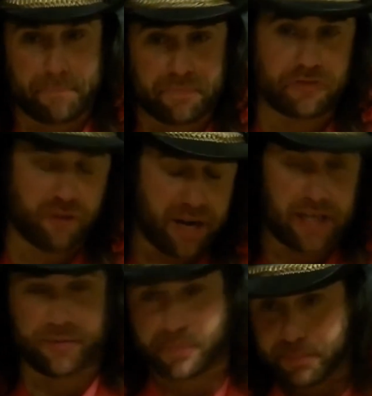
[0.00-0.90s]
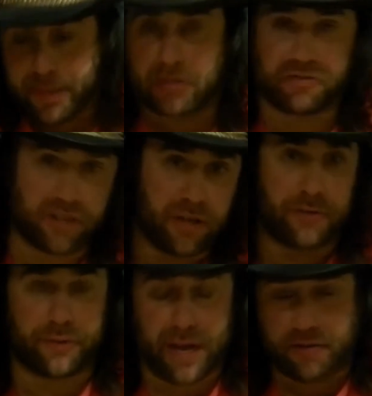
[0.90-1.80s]
Try to give him a belt, see how the
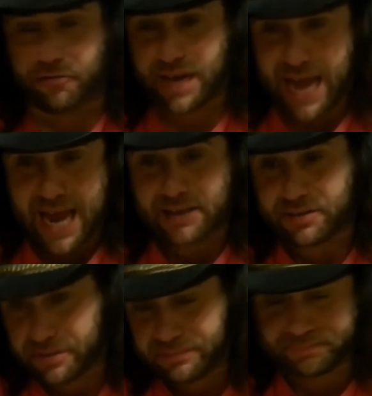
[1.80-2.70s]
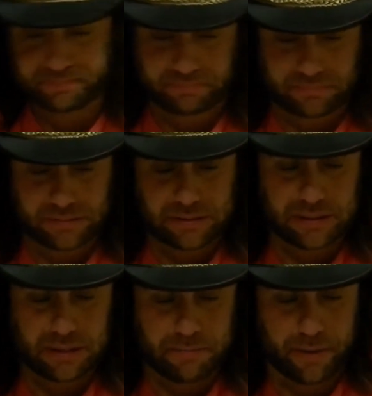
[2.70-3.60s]
fans react.
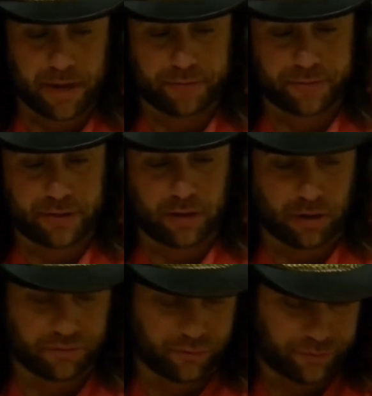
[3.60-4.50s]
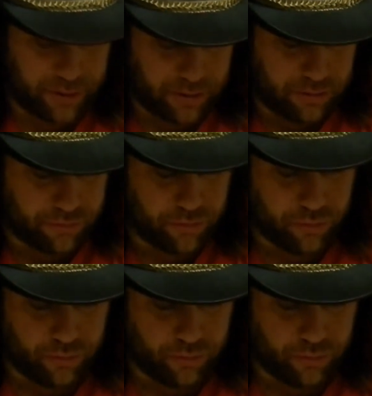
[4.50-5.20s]
But I also feel Drew